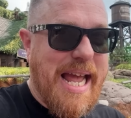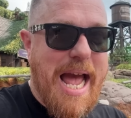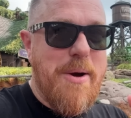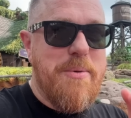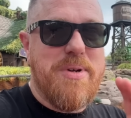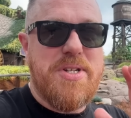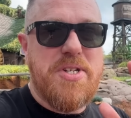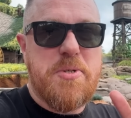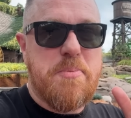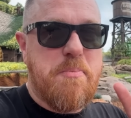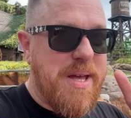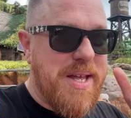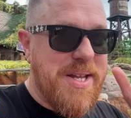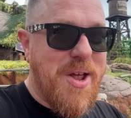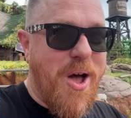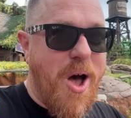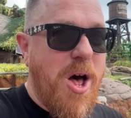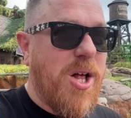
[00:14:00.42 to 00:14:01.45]
I would just
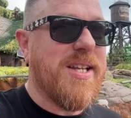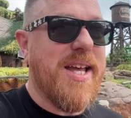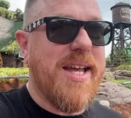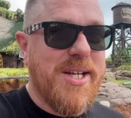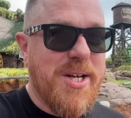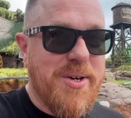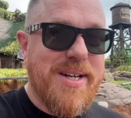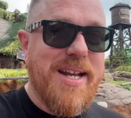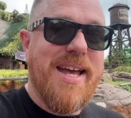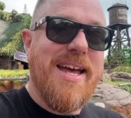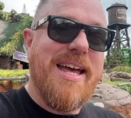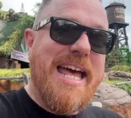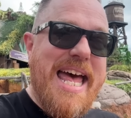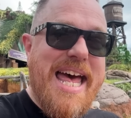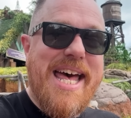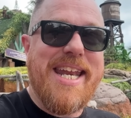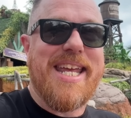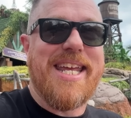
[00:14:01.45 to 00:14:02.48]
spend all day going,
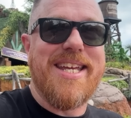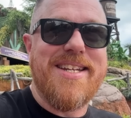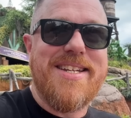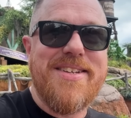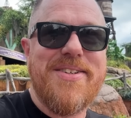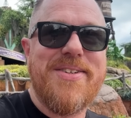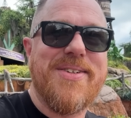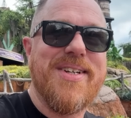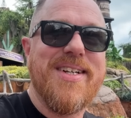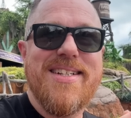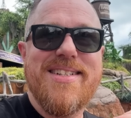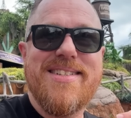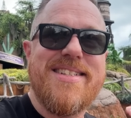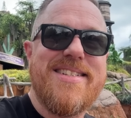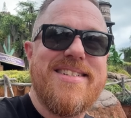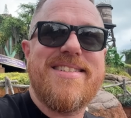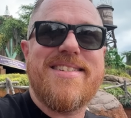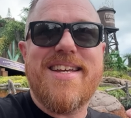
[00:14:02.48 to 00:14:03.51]
how do you do?
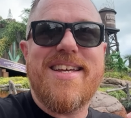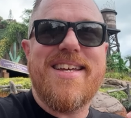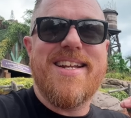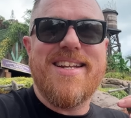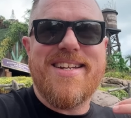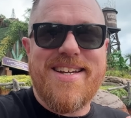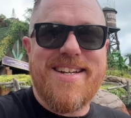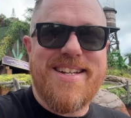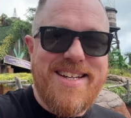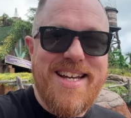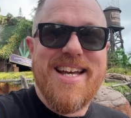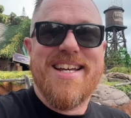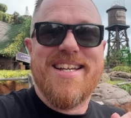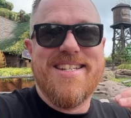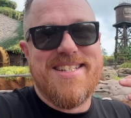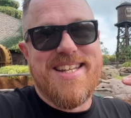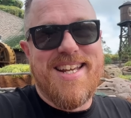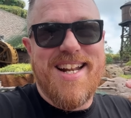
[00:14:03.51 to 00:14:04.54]
Do do do do
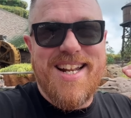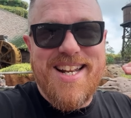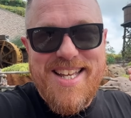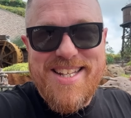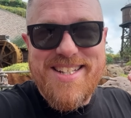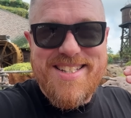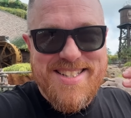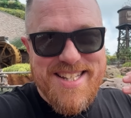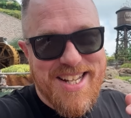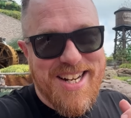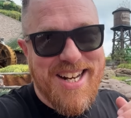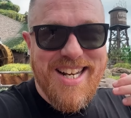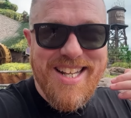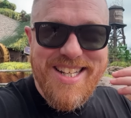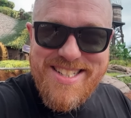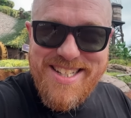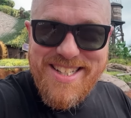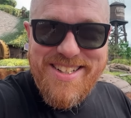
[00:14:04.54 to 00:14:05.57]
do
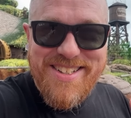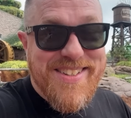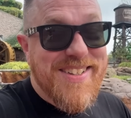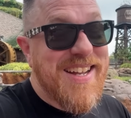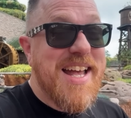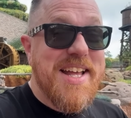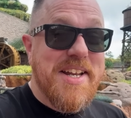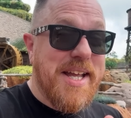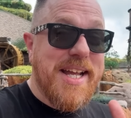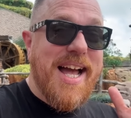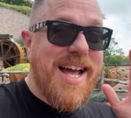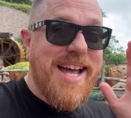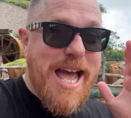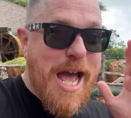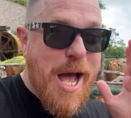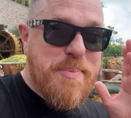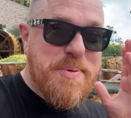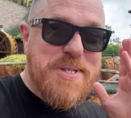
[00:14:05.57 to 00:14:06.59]
do do. Like, I
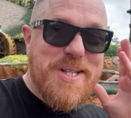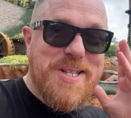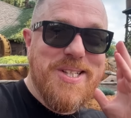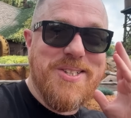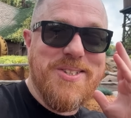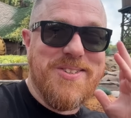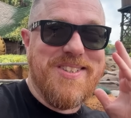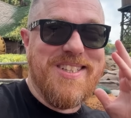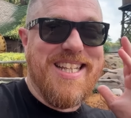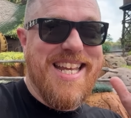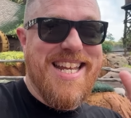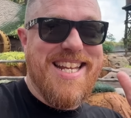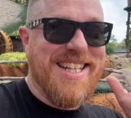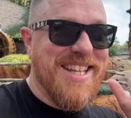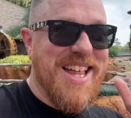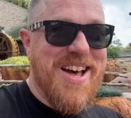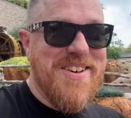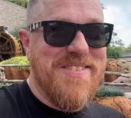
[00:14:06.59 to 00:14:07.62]
absolutely
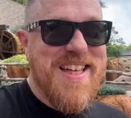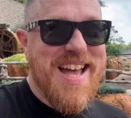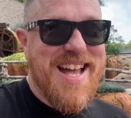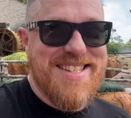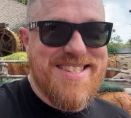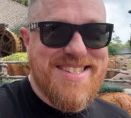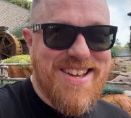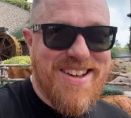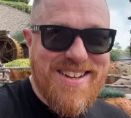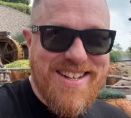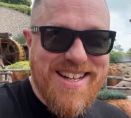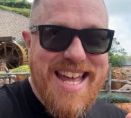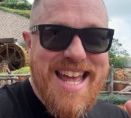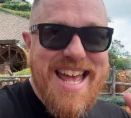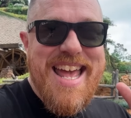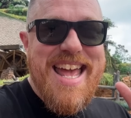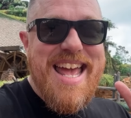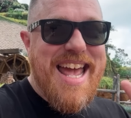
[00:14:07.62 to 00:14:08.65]
love that song.
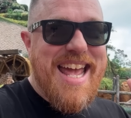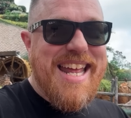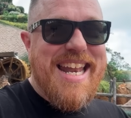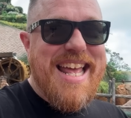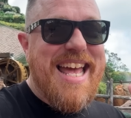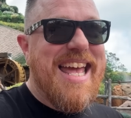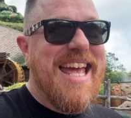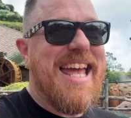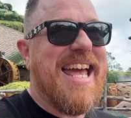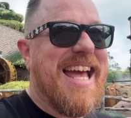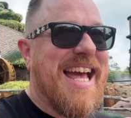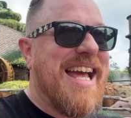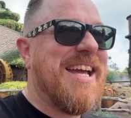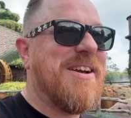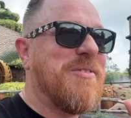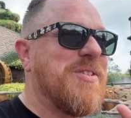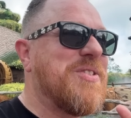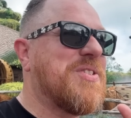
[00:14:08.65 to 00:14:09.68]
And
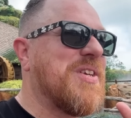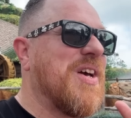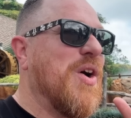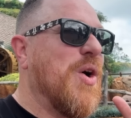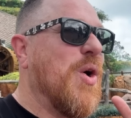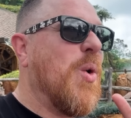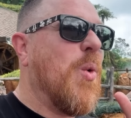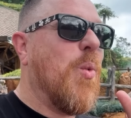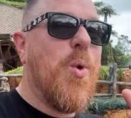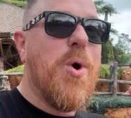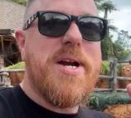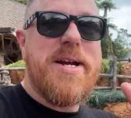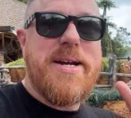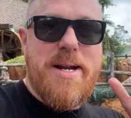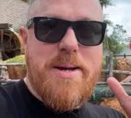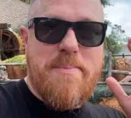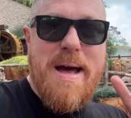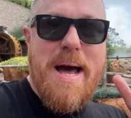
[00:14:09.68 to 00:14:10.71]
I was
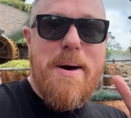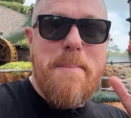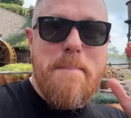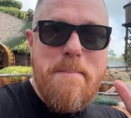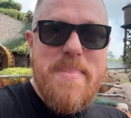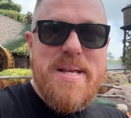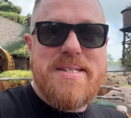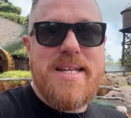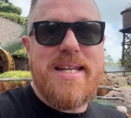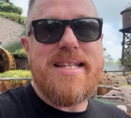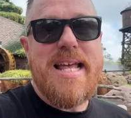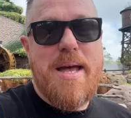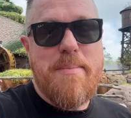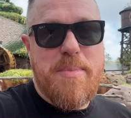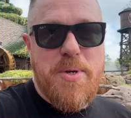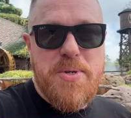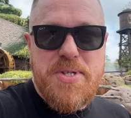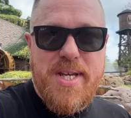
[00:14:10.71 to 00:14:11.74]
worried about missing that
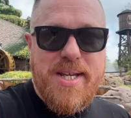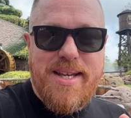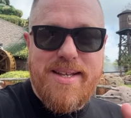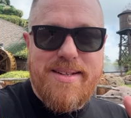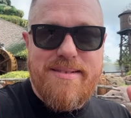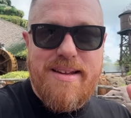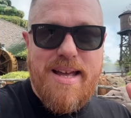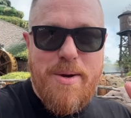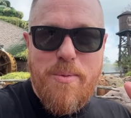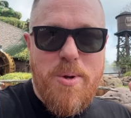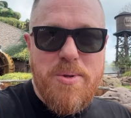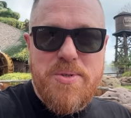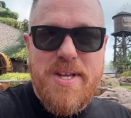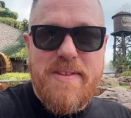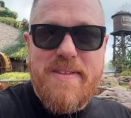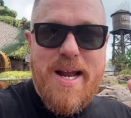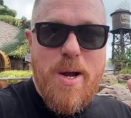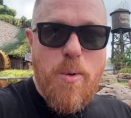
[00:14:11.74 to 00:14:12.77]
music, and I won't say that I